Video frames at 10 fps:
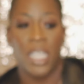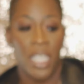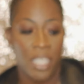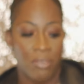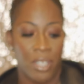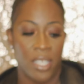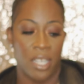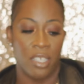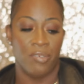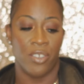This
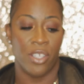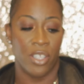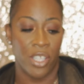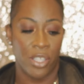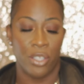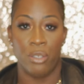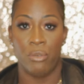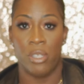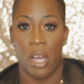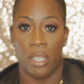retails for
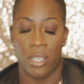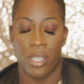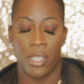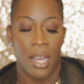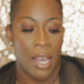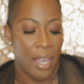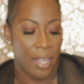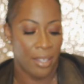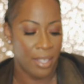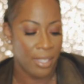$62,
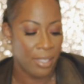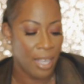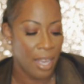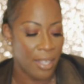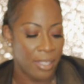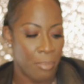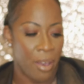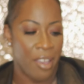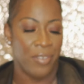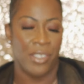and this size
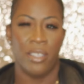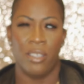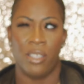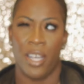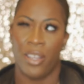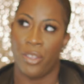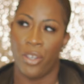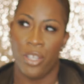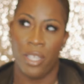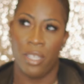Bifacil is like
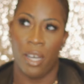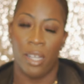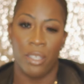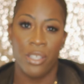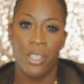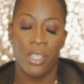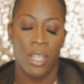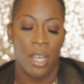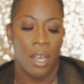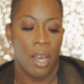$30.
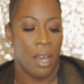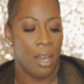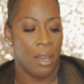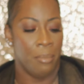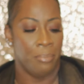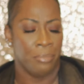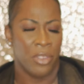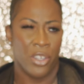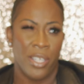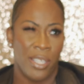
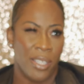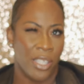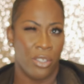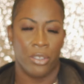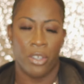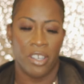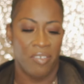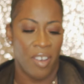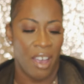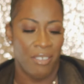36 or
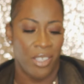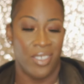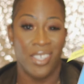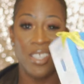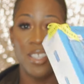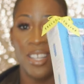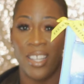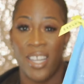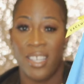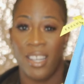35. So this is a
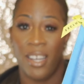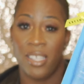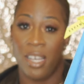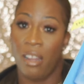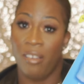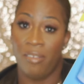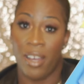$99